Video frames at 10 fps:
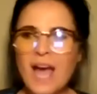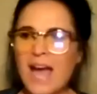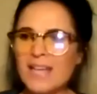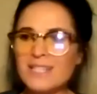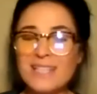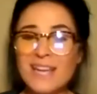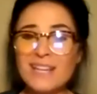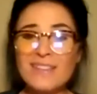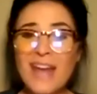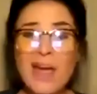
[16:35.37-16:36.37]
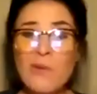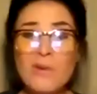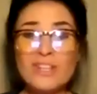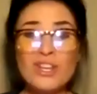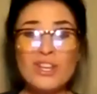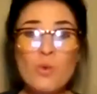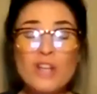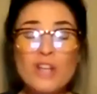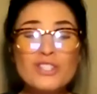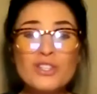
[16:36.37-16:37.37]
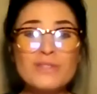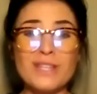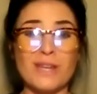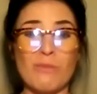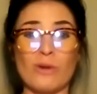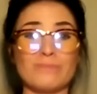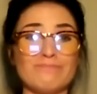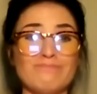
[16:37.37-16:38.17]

I decided that I wasn't going to watch the news anymore.